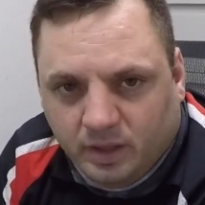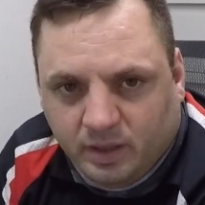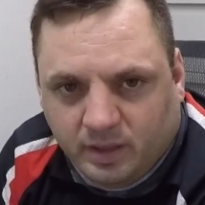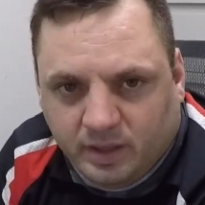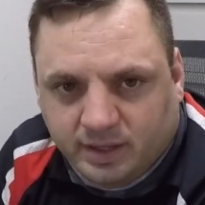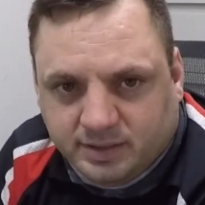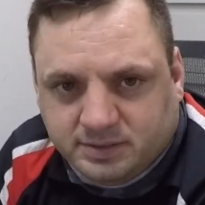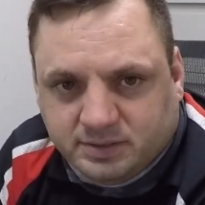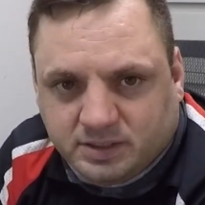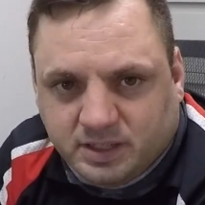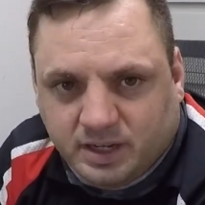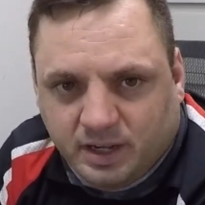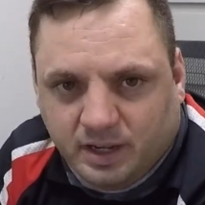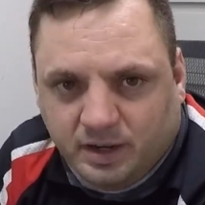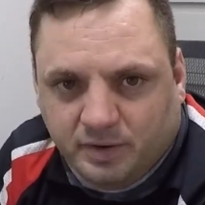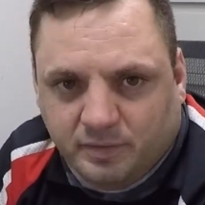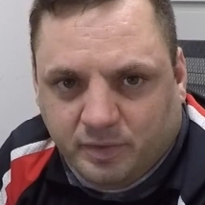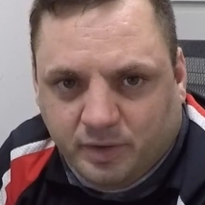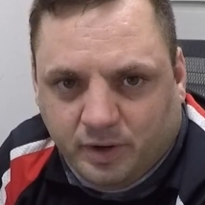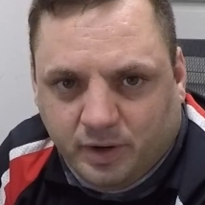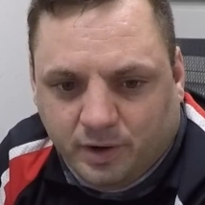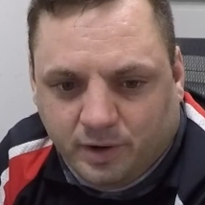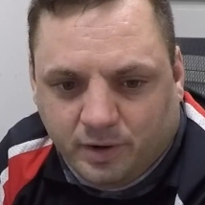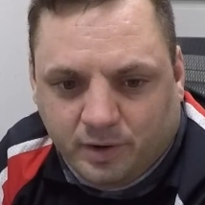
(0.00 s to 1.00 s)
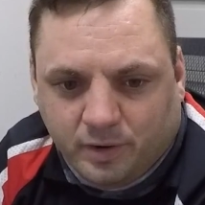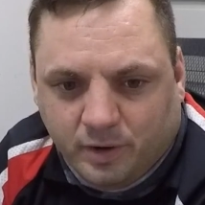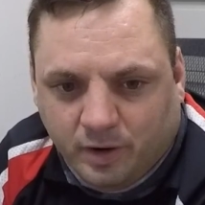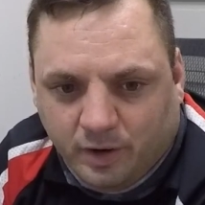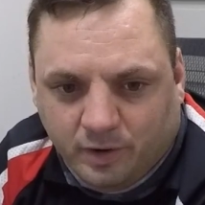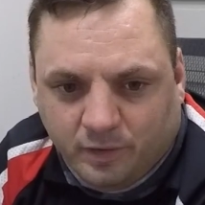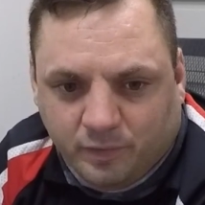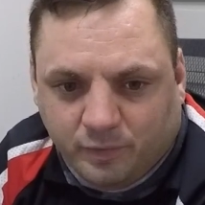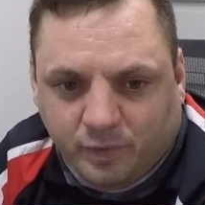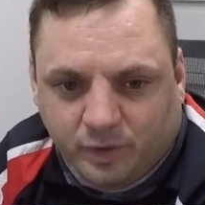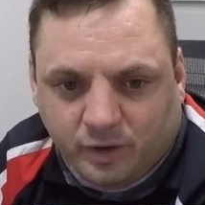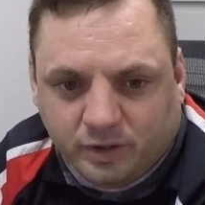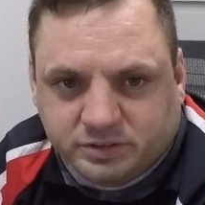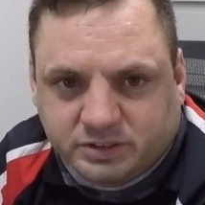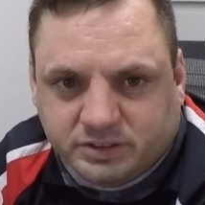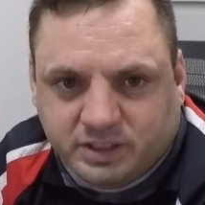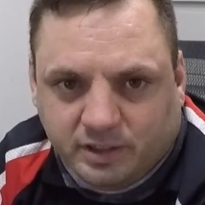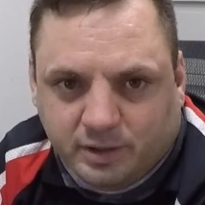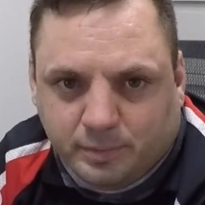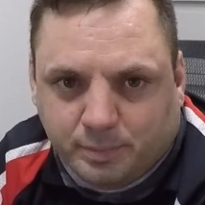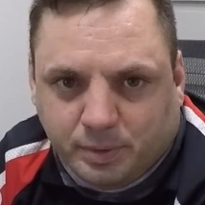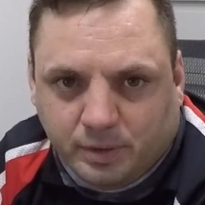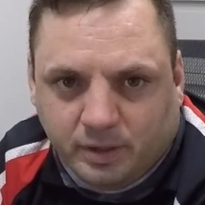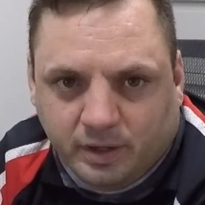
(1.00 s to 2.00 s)
That's kind of our first
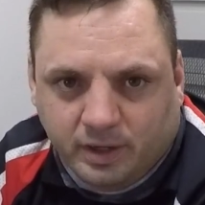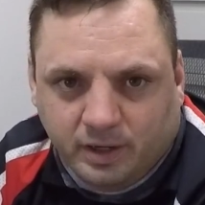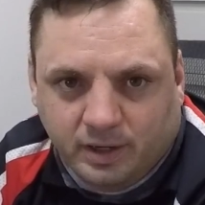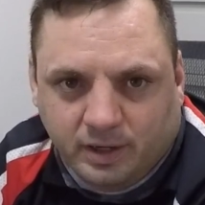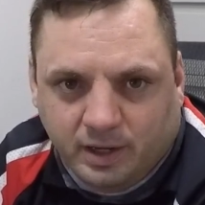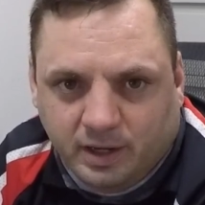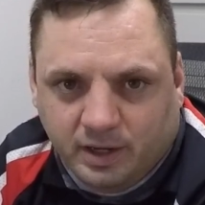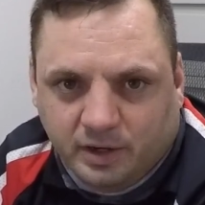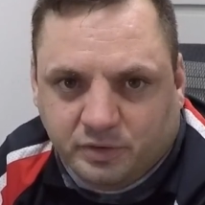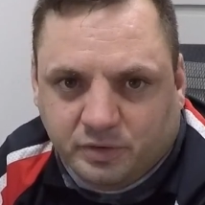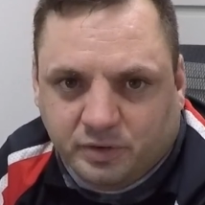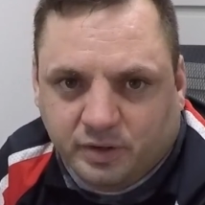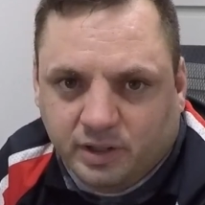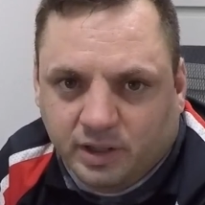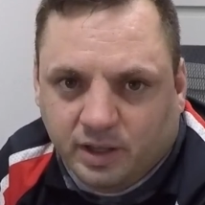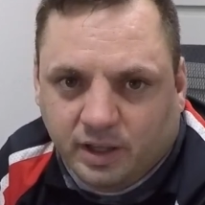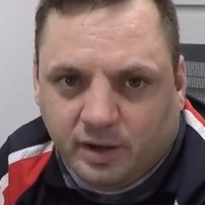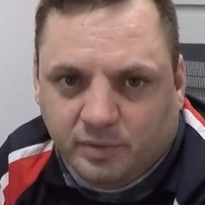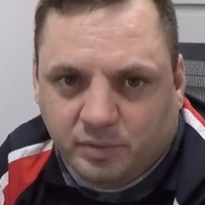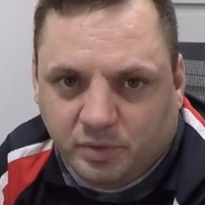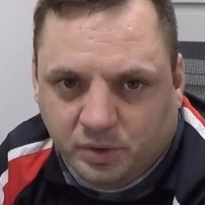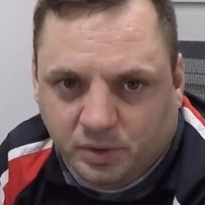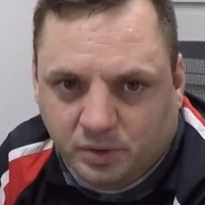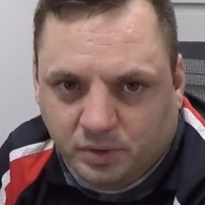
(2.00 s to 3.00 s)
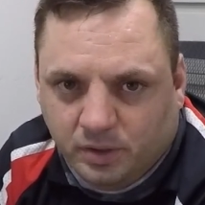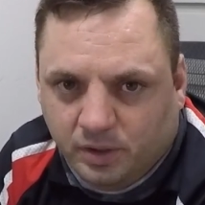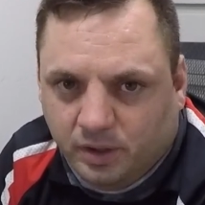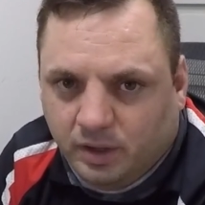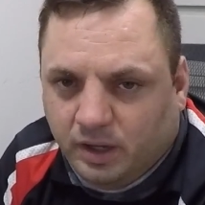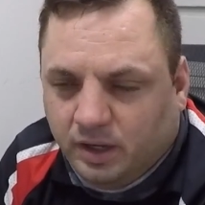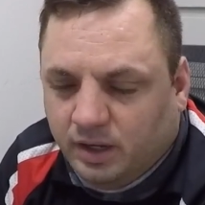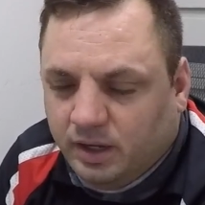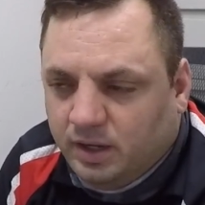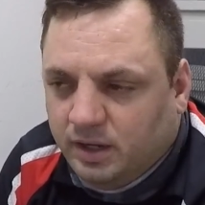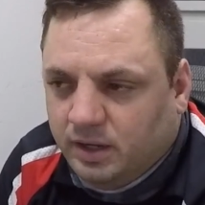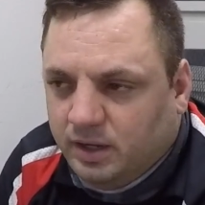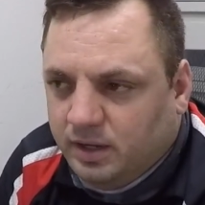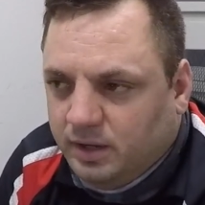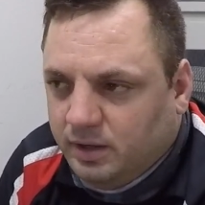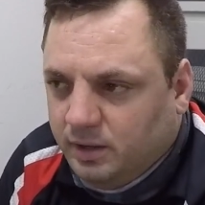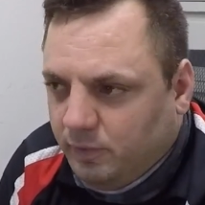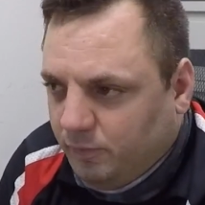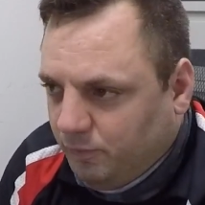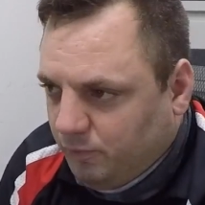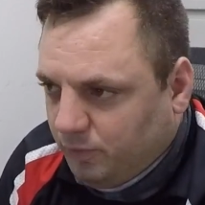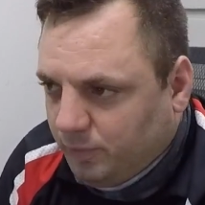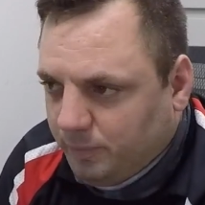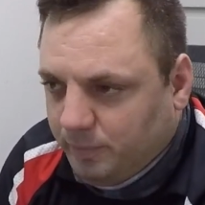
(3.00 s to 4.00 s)
airplane entry level.
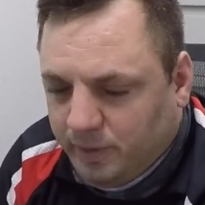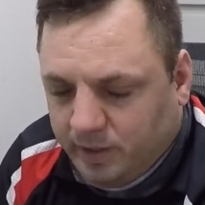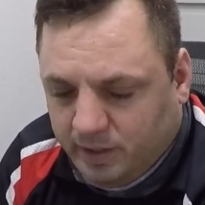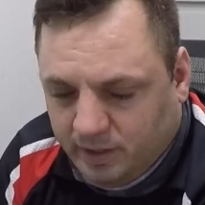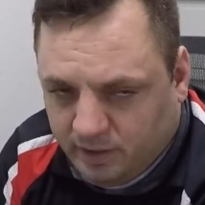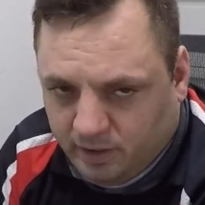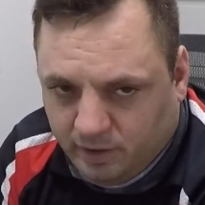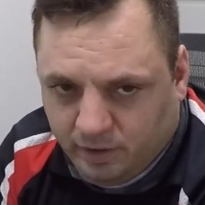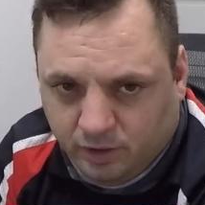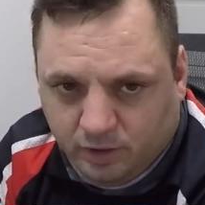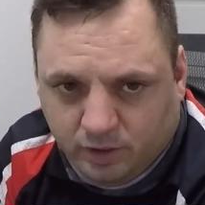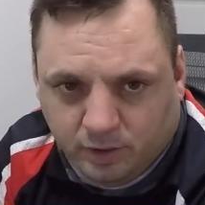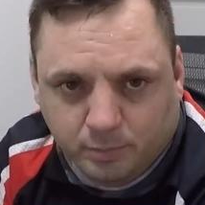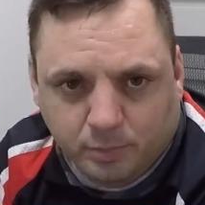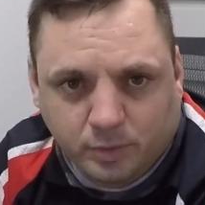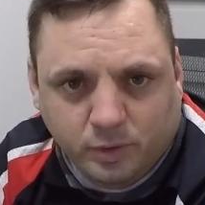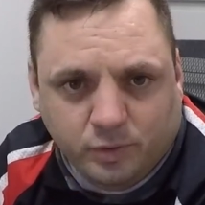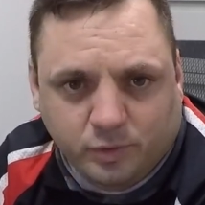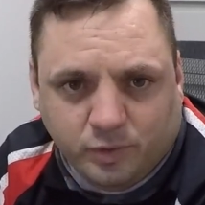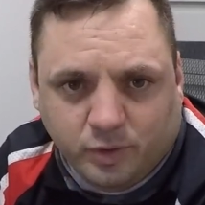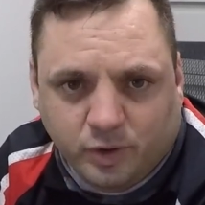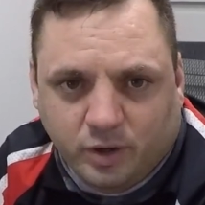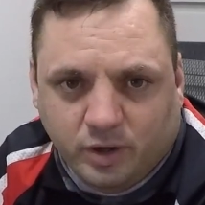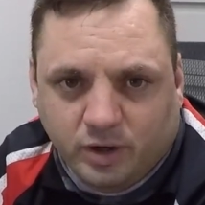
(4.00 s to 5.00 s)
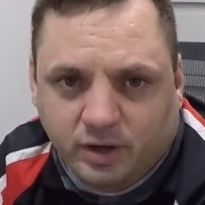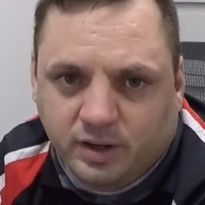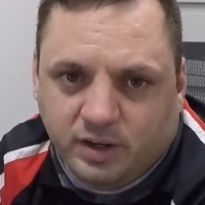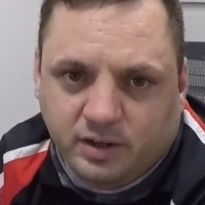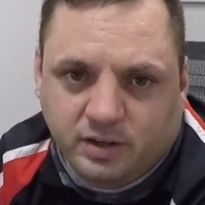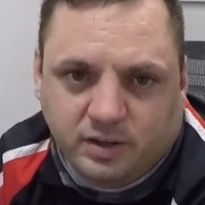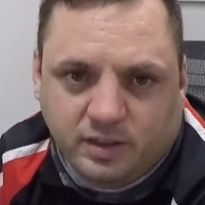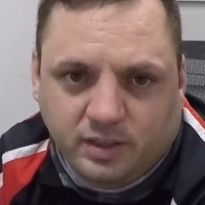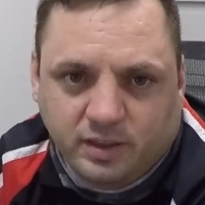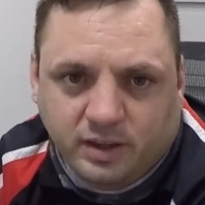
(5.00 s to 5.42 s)
From there you can move on into the